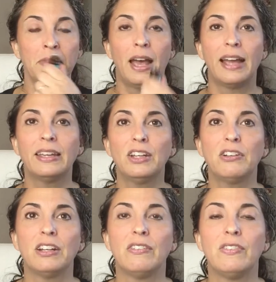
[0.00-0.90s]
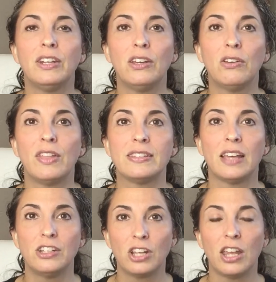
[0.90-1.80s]
I can create a video that's
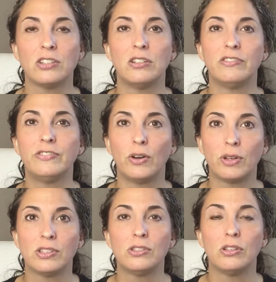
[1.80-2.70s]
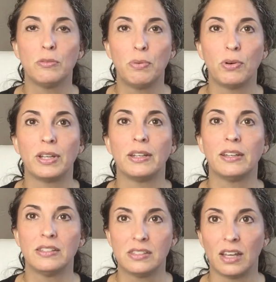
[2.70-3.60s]
educational, focused, to the point,
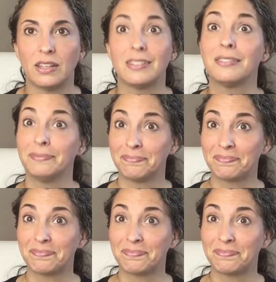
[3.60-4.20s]
concise.